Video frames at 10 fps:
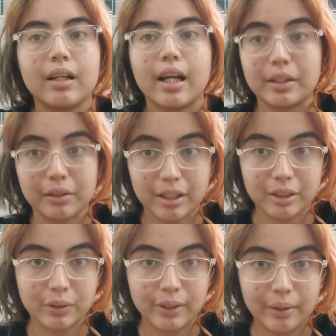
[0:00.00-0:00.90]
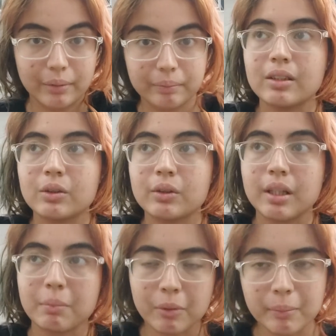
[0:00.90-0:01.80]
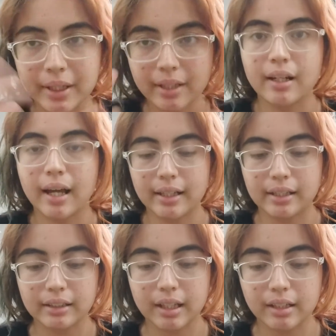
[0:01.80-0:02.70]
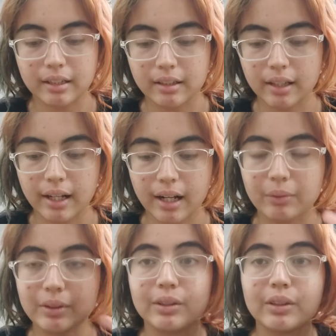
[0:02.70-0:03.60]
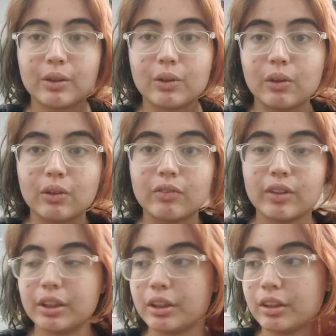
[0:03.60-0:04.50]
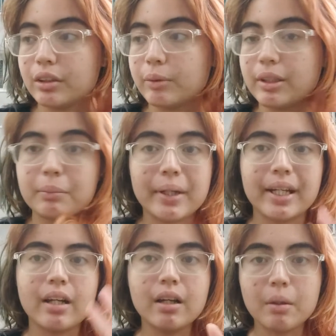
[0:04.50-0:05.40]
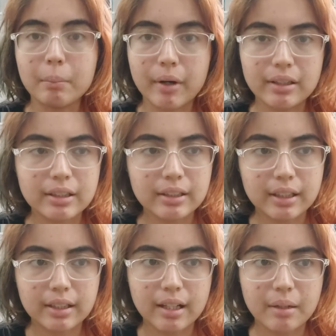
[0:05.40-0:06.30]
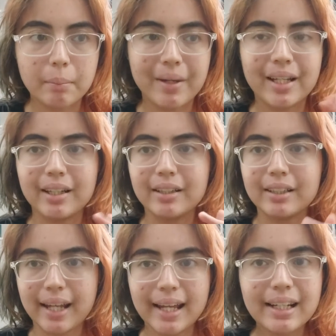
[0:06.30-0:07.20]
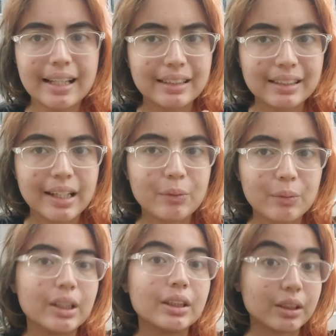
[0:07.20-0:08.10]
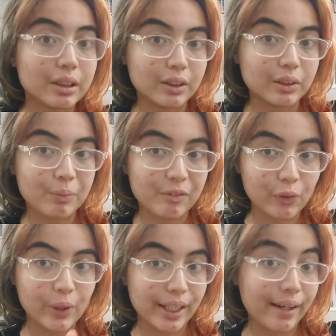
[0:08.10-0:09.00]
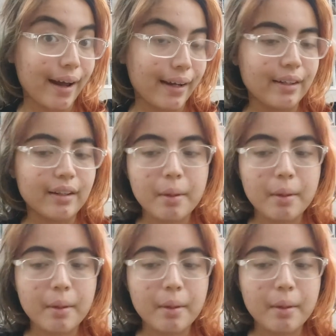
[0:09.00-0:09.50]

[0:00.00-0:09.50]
And I trust you now. So in that moment, I decided that I was gonna go look for the church, because my brother said that my dad had stayed with the church before he died,